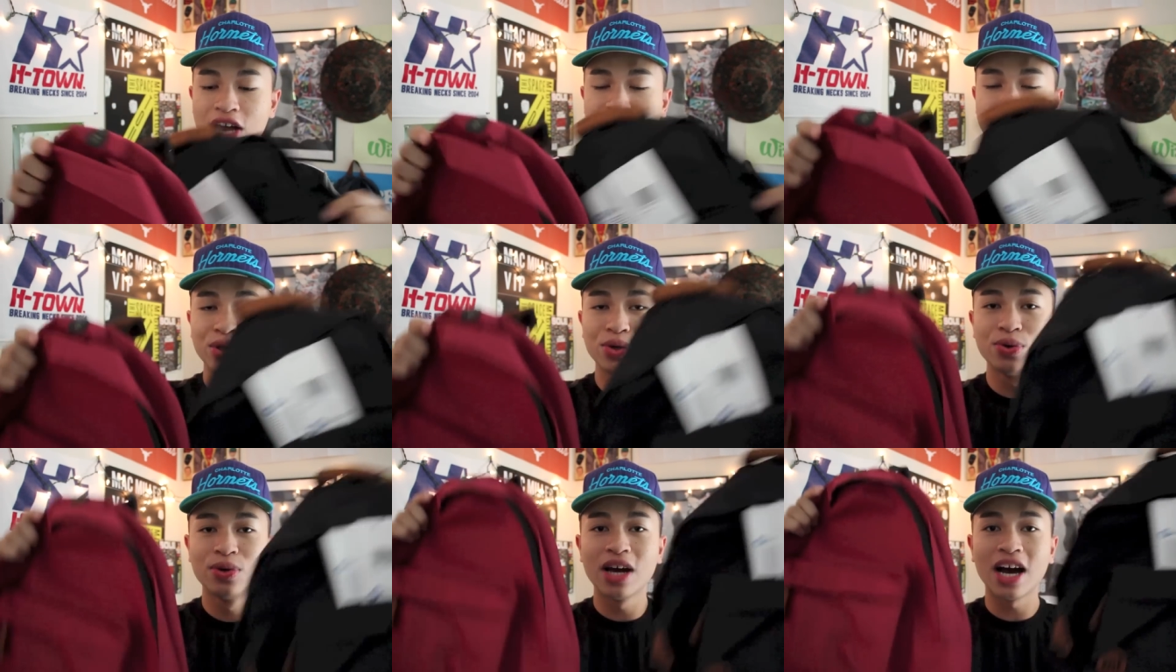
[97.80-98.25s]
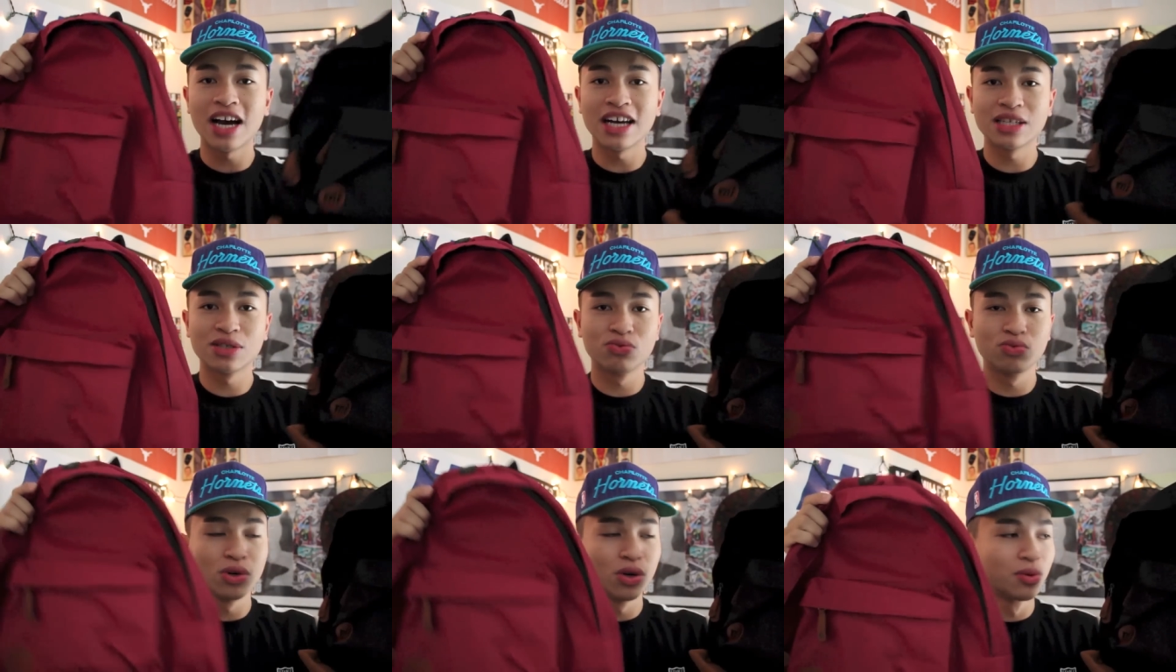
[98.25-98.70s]
You
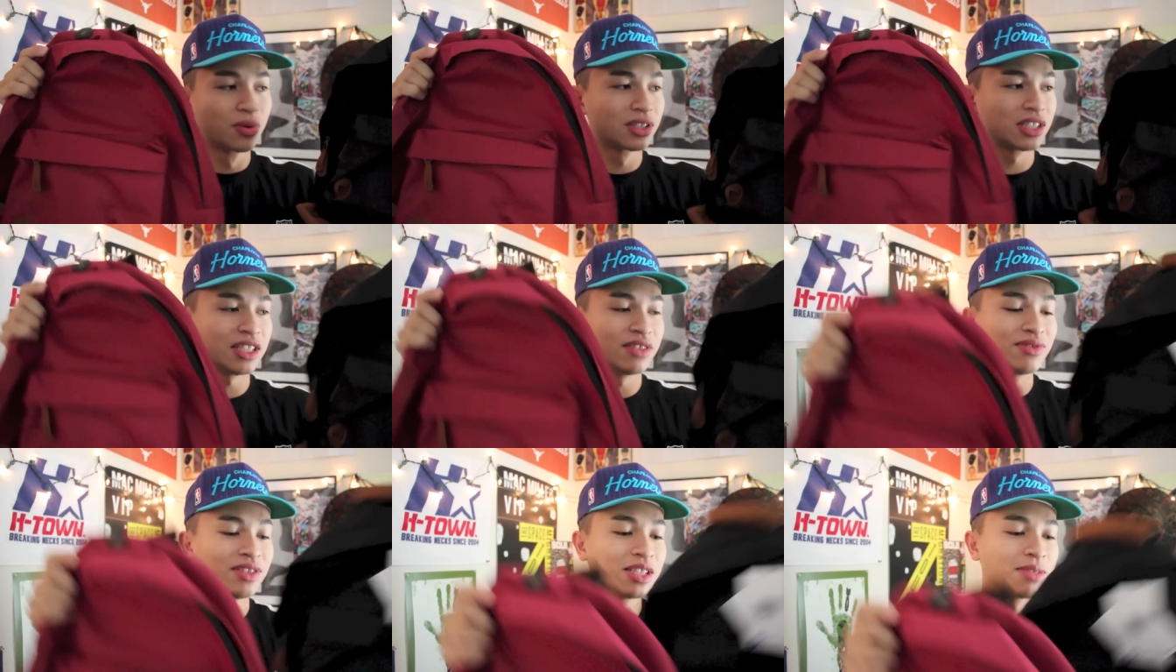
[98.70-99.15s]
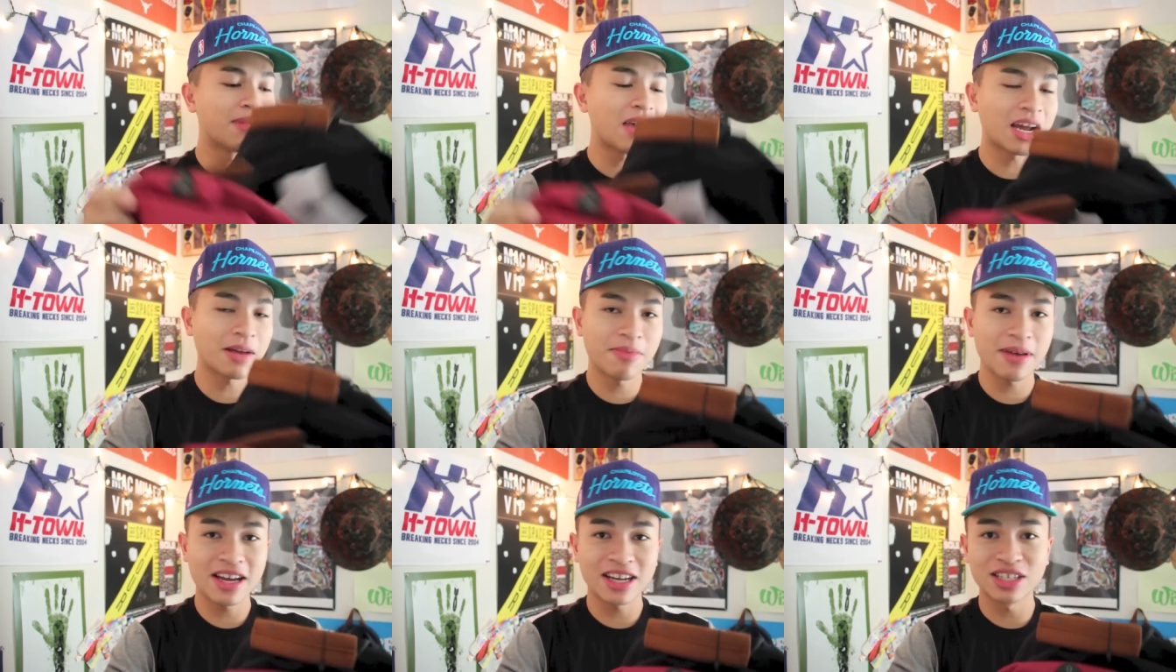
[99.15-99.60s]
guys will receive these
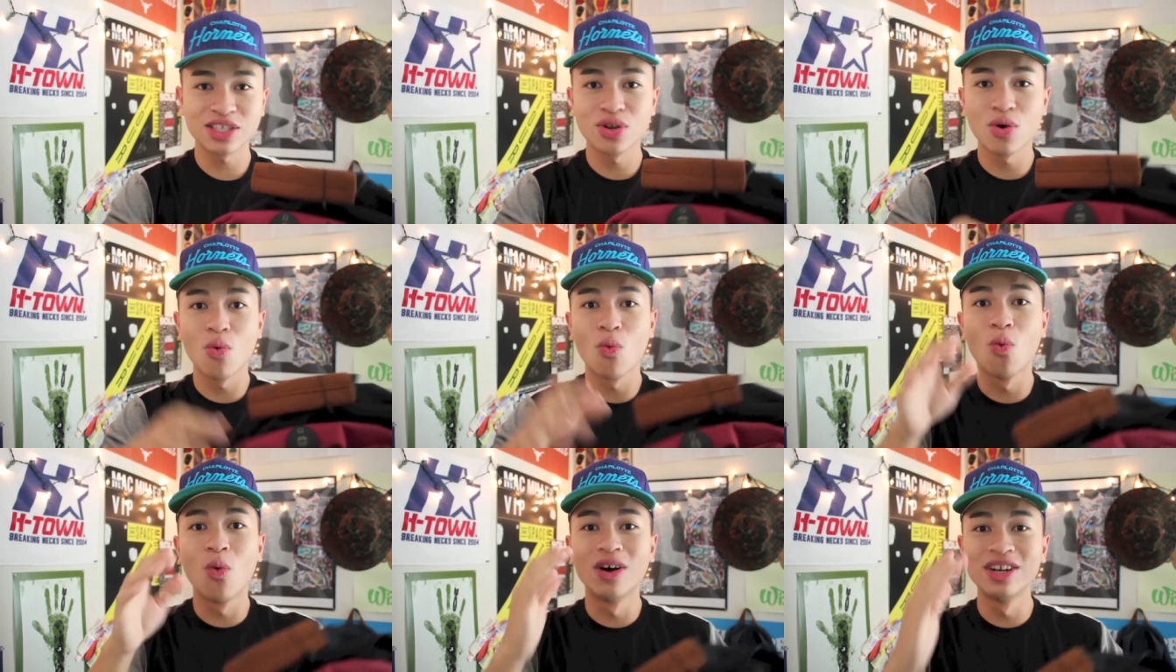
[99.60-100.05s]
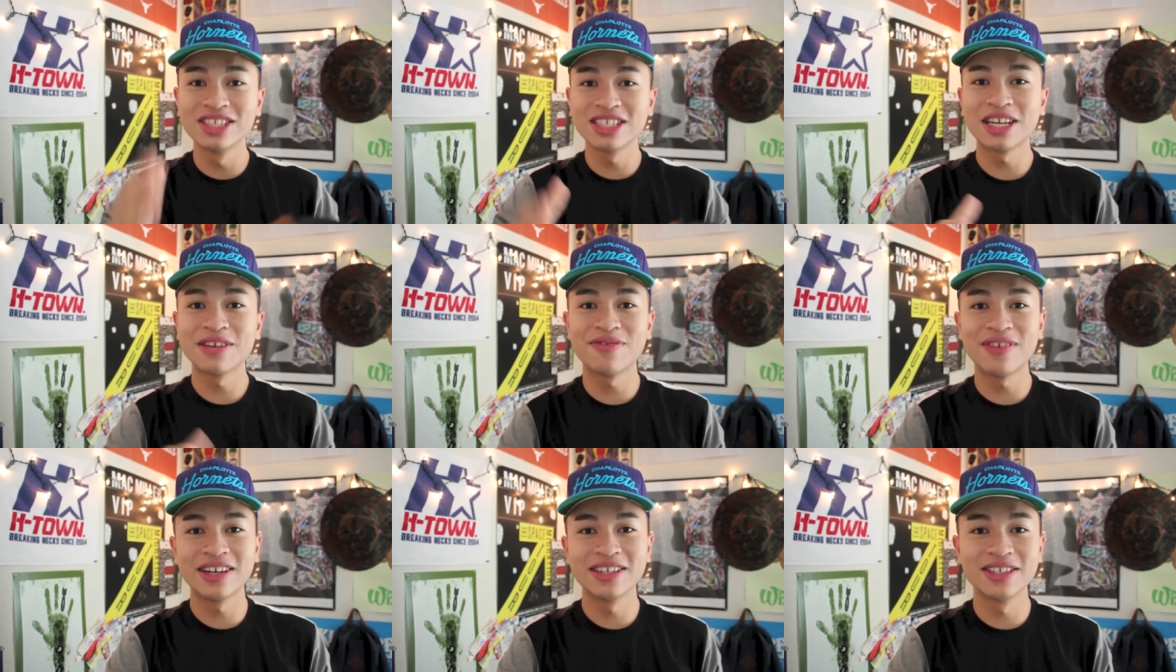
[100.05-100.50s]
backpacks once
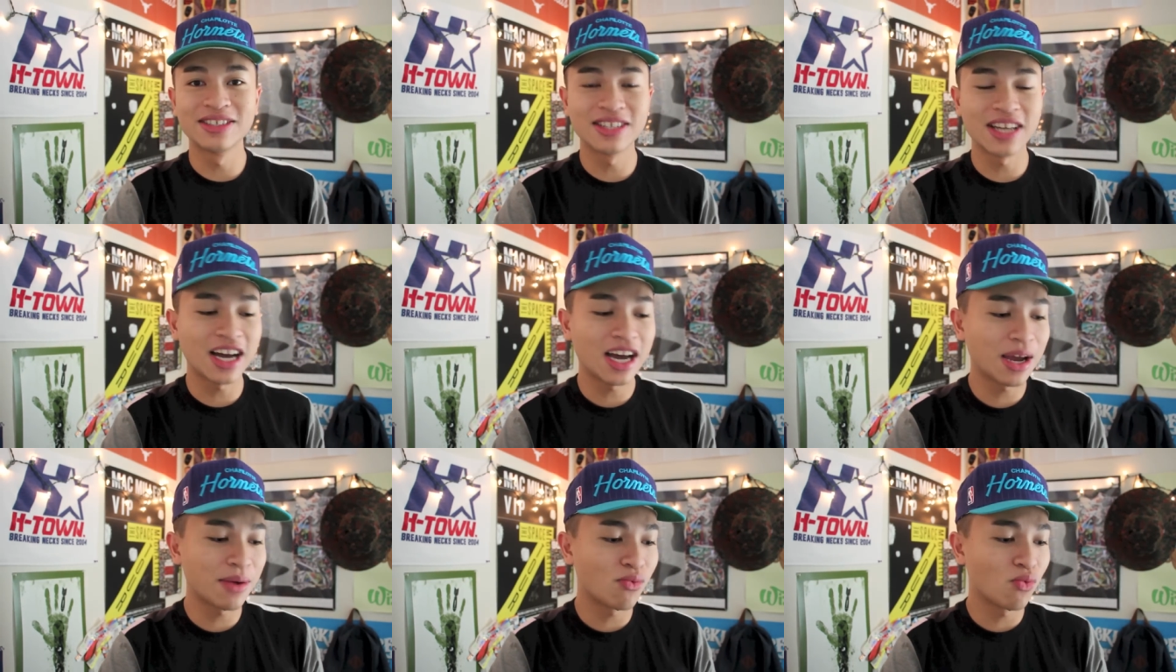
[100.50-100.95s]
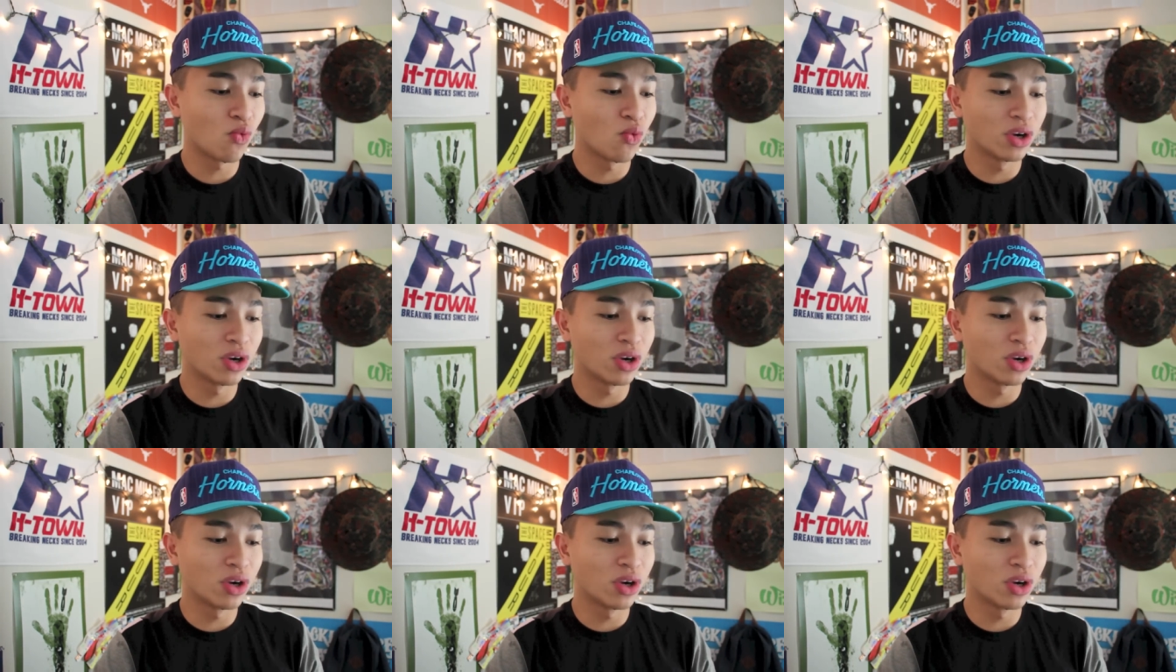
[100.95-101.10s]
I find the time,